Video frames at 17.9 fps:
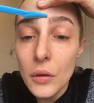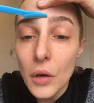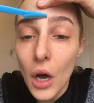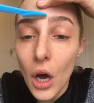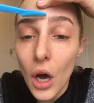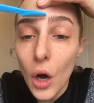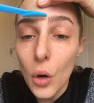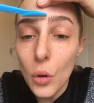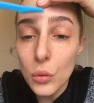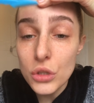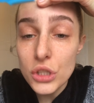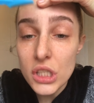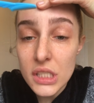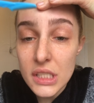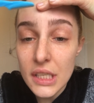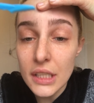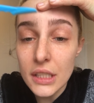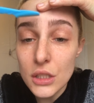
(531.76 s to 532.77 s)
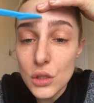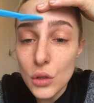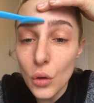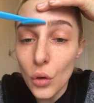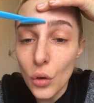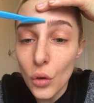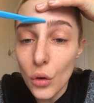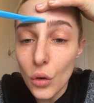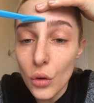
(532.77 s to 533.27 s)
Hold your skin
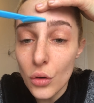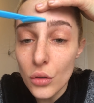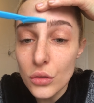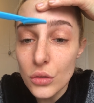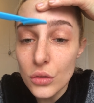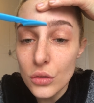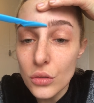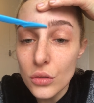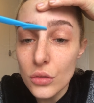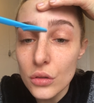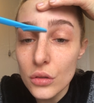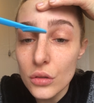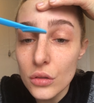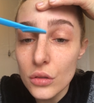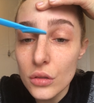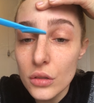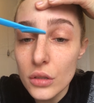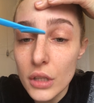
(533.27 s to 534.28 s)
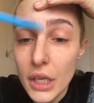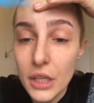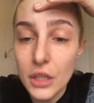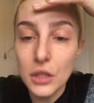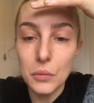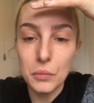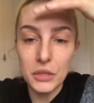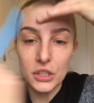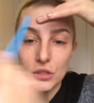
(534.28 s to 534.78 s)
taut in
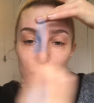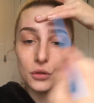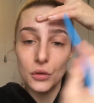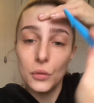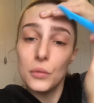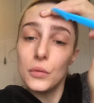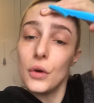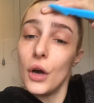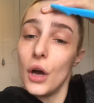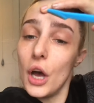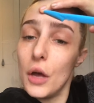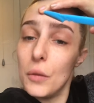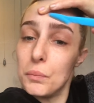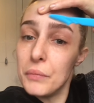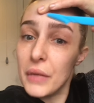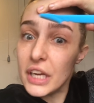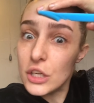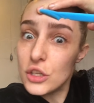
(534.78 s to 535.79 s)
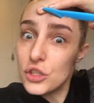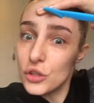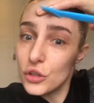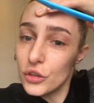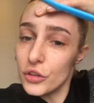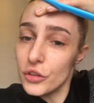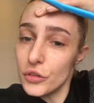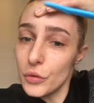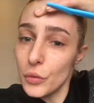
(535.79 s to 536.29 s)
the middle and make
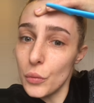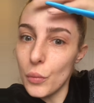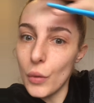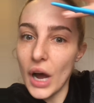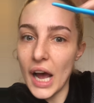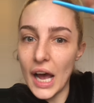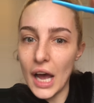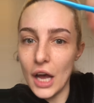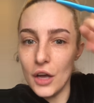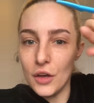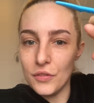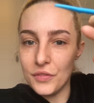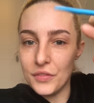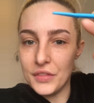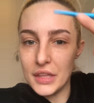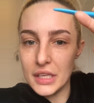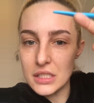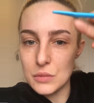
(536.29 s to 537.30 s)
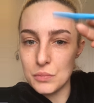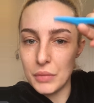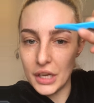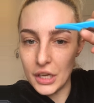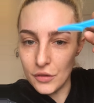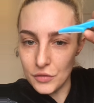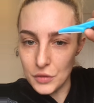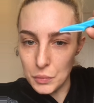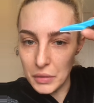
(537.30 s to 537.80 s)
sure you're aware of this bit
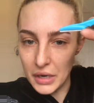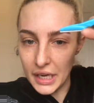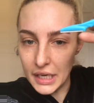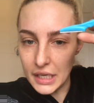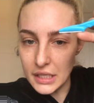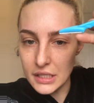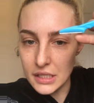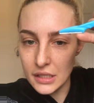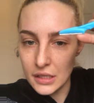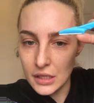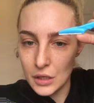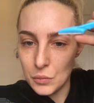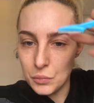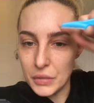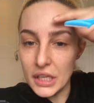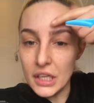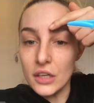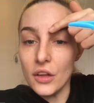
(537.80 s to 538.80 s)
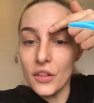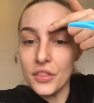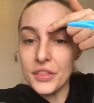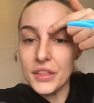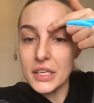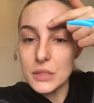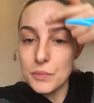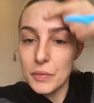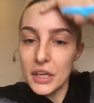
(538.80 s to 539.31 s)
of the blade being on
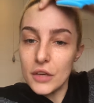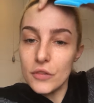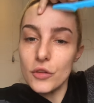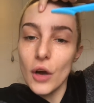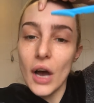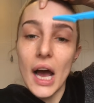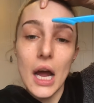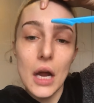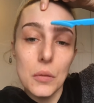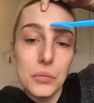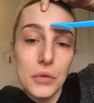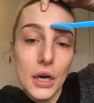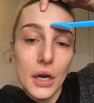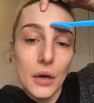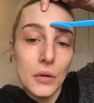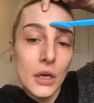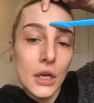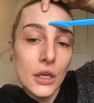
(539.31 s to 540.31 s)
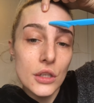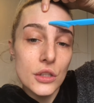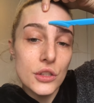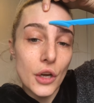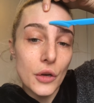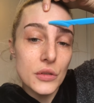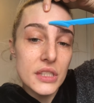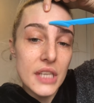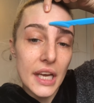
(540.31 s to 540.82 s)
this bit of your eyebrow.
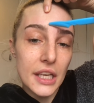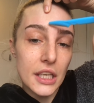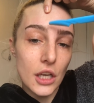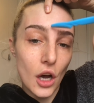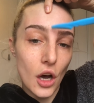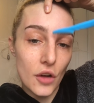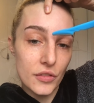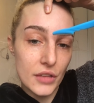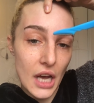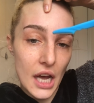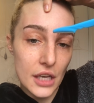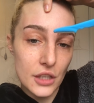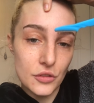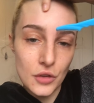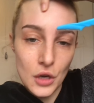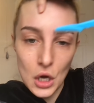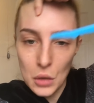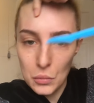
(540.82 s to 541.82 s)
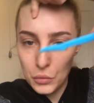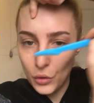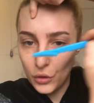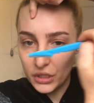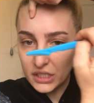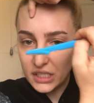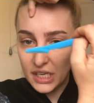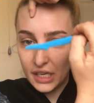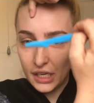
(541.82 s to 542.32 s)
Don't take it off. Kind of
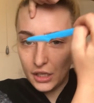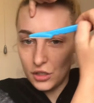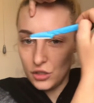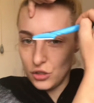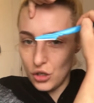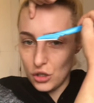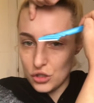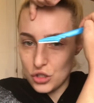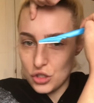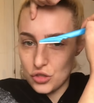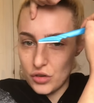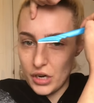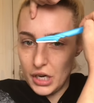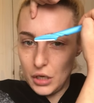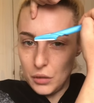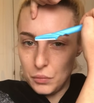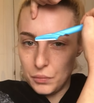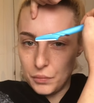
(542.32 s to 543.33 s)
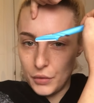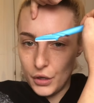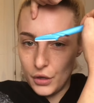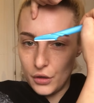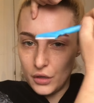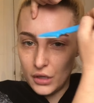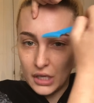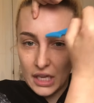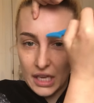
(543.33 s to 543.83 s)
point it, not straight,
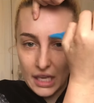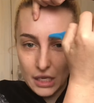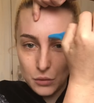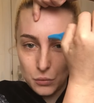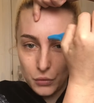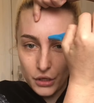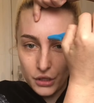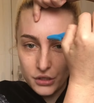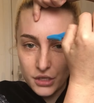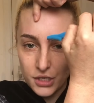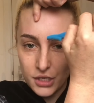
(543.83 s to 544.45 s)
but inward.